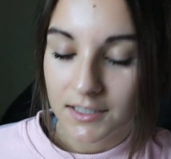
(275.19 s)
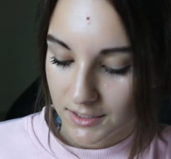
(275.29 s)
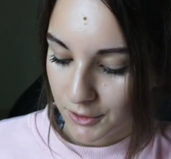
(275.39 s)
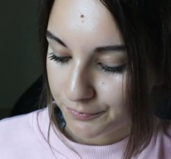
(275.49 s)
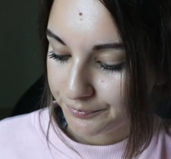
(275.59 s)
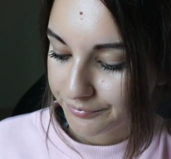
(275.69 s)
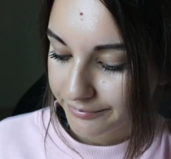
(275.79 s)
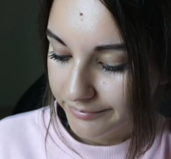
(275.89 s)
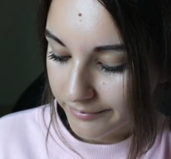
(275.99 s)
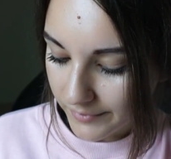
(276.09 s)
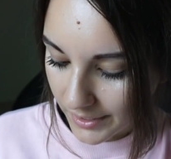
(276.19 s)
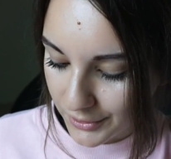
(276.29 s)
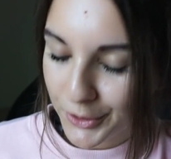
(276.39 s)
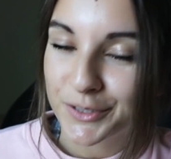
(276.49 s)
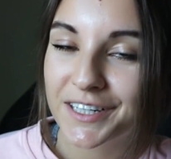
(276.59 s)
So
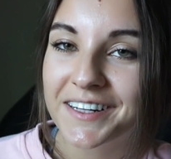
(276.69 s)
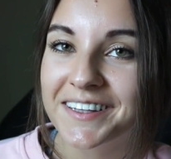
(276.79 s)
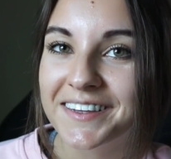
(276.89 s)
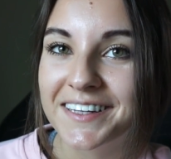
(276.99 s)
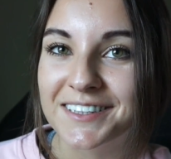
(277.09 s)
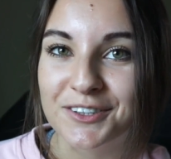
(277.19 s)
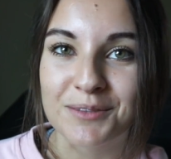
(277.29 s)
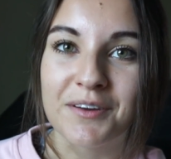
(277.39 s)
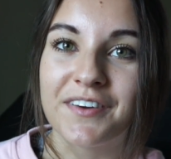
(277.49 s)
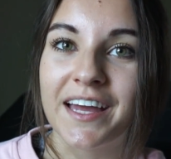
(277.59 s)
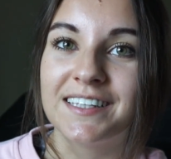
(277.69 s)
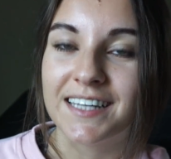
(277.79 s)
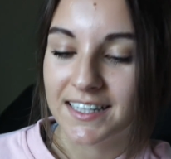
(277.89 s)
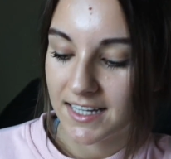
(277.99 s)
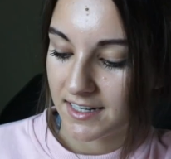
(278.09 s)
those are like the things I use on my face,
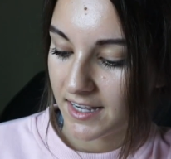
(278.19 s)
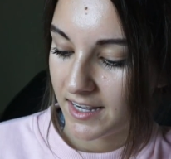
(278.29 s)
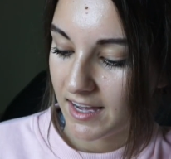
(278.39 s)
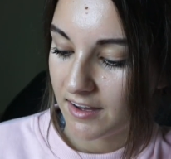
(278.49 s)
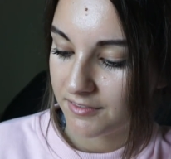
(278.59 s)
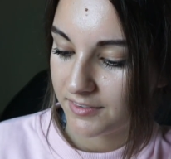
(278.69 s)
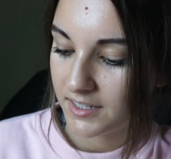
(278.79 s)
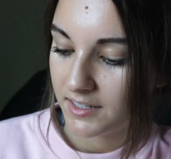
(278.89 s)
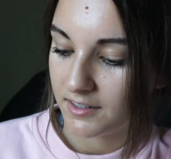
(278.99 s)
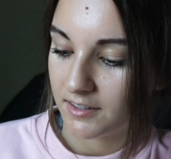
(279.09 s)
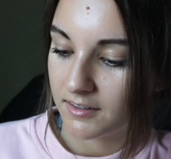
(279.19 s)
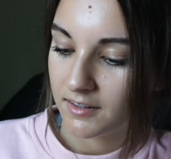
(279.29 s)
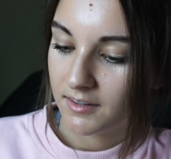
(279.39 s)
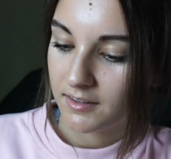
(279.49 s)
and then I have in here